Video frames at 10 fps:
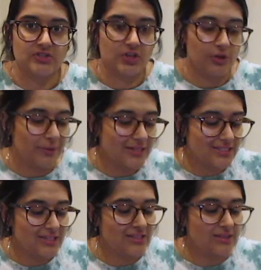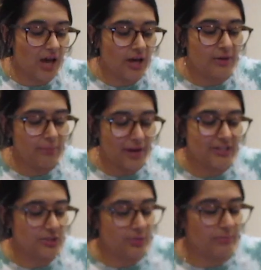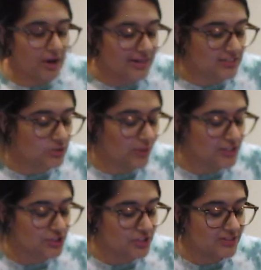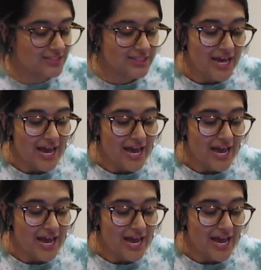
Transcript: So you basically learn by doing practice questions,